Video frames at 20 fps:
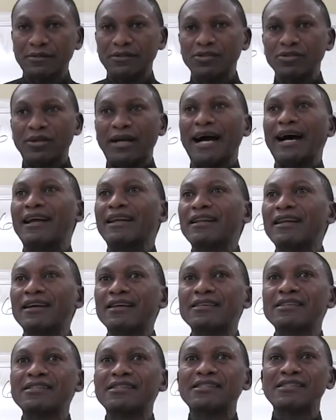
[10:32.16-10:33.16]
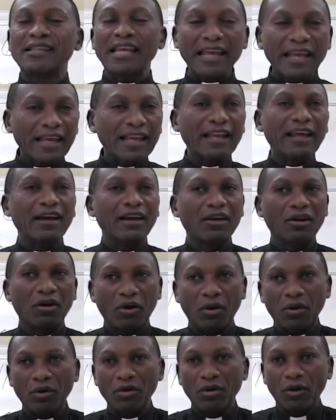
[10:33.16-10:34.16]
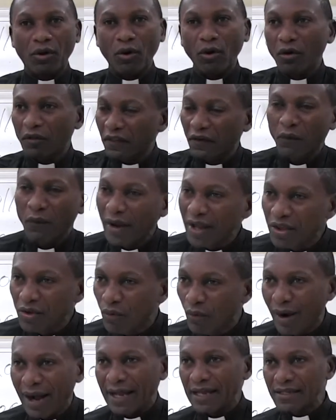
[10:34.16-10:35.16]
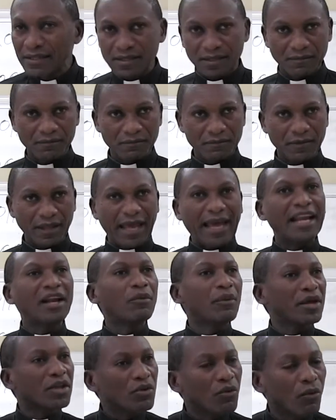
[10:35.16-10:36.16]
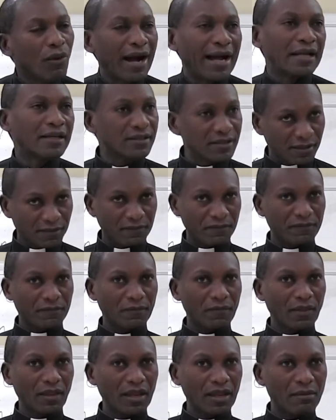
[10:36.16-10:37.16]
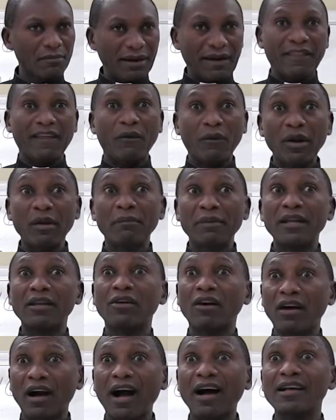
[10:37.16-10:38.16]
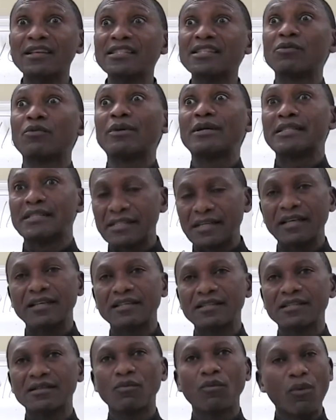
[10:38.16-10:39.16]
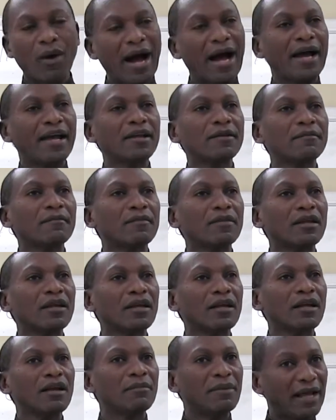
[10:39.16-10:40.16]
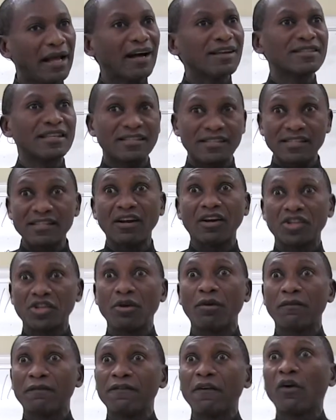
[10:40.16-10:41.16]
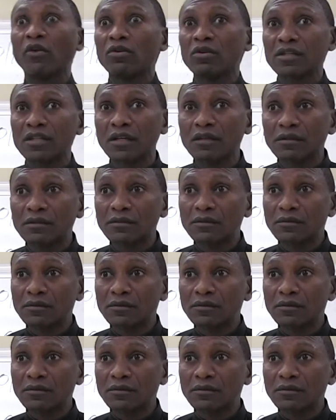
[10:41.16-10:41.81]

you can sin all the way you want, any way you want, but there will be no consequences. Why? because it's not your, your fault. fault.